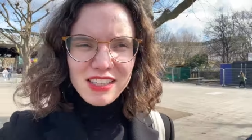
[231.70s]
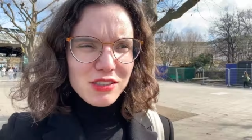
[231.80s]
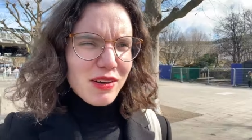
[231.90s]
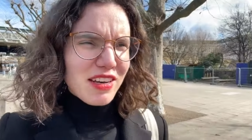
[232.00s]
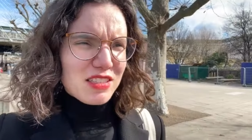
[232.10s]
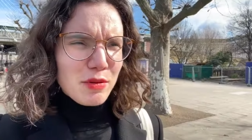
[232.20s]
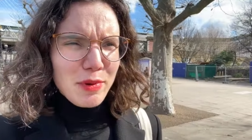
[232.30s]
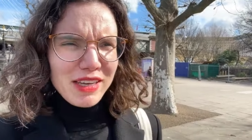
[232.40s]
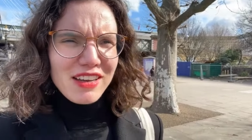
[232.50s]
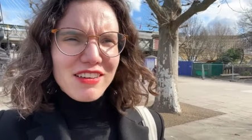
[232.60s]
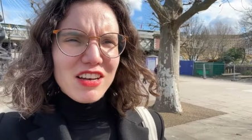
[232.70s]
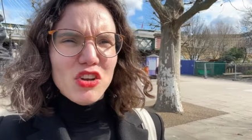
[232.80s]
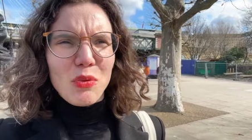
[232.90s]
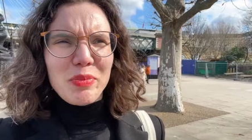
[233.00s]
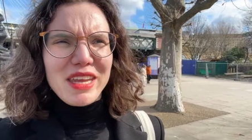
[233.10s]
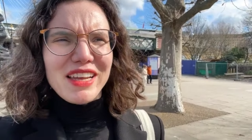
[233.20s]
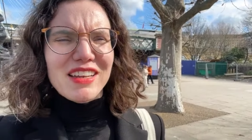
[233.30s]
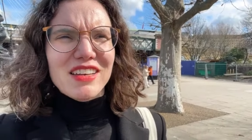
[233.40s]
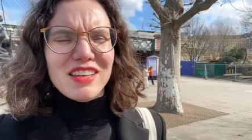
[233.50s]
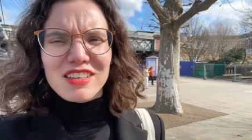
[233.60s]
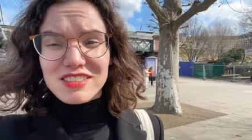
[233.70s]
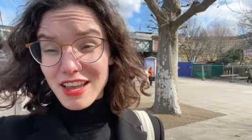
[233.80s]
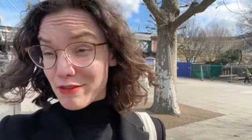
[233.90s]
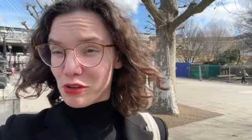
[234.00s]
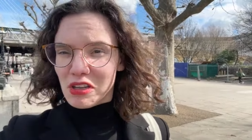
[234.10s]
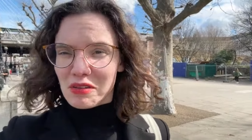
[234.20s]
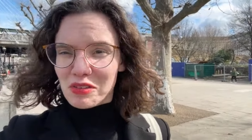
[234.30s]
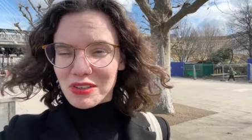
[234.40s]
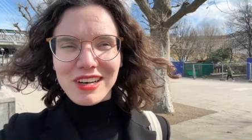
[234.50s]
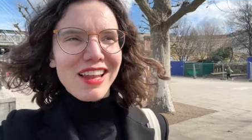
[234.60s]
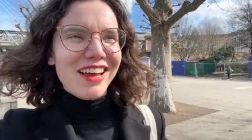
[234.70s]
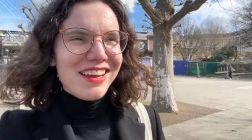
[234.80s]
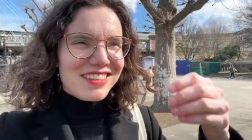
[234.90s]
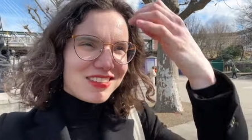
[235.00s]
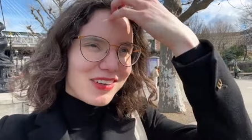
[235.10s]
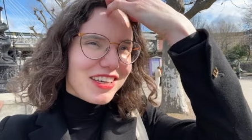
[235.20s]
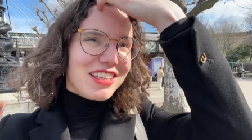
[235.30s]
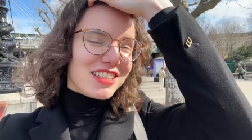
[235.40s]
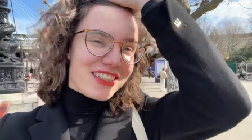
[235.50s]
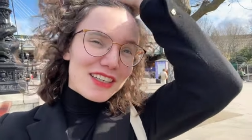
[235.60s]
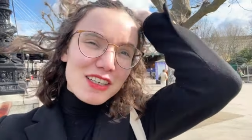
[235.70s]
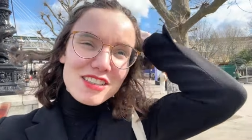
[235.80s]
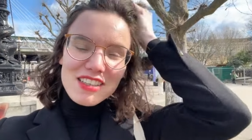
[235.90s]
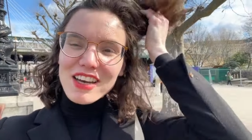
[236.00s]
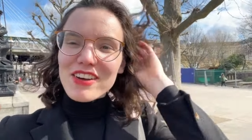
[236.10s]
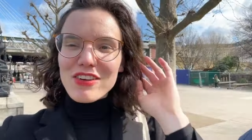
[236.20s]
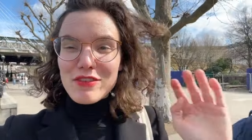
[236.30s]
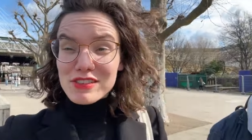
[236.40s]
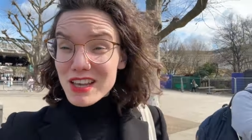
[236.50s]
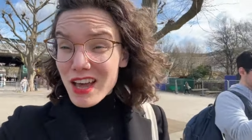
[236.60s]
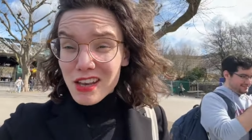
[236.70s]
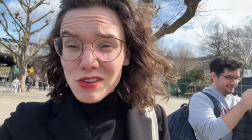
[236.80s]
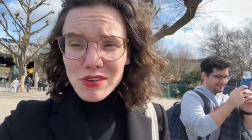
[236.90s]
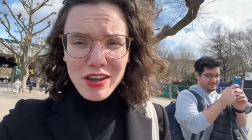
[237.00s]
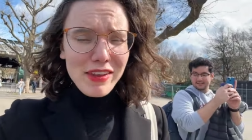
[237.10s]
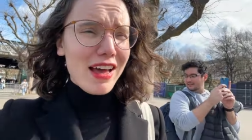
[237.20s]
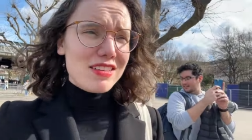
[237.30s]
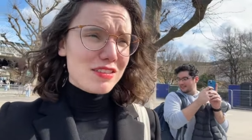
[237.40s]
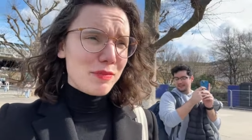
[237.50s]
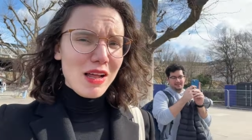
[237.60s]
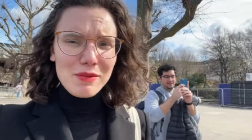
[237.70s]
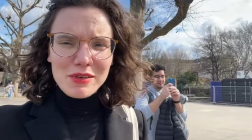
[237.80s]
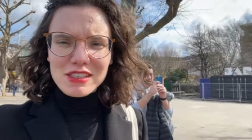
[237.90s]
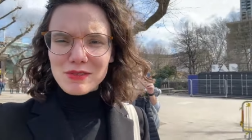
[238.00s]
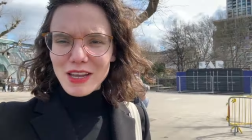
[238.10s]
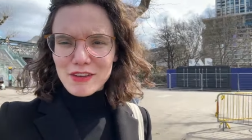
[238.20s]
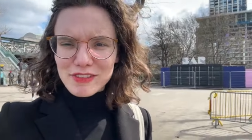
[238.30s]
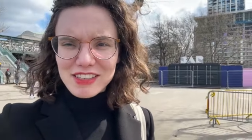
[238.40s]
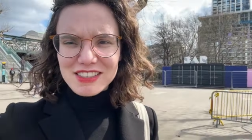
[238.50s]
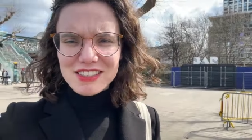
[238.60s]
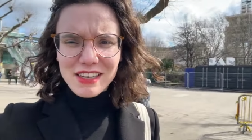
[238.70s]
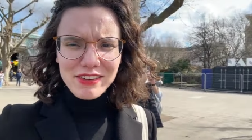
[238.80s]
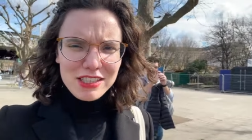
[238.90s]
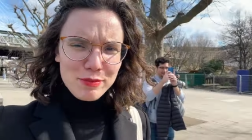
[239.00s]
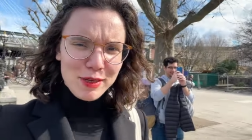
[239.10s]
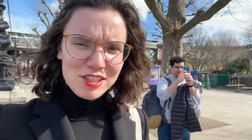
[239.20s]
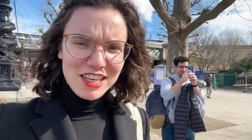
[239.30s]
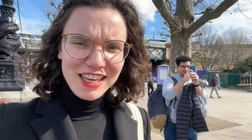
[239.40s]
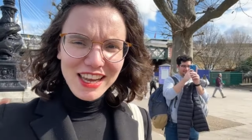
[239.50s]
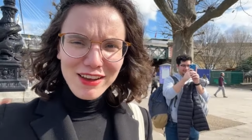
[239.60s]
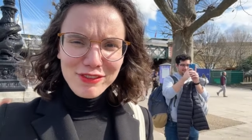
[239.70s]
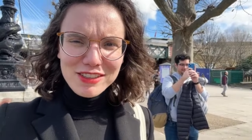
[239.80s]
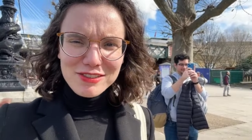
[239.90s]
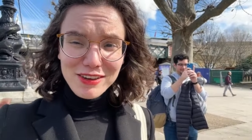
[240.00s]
It's quite nice to be back here and not being in scaffolding. Not gonna lie, it's quite good. So we have sun, we have a House of Parliament, we have serious picture taking efforts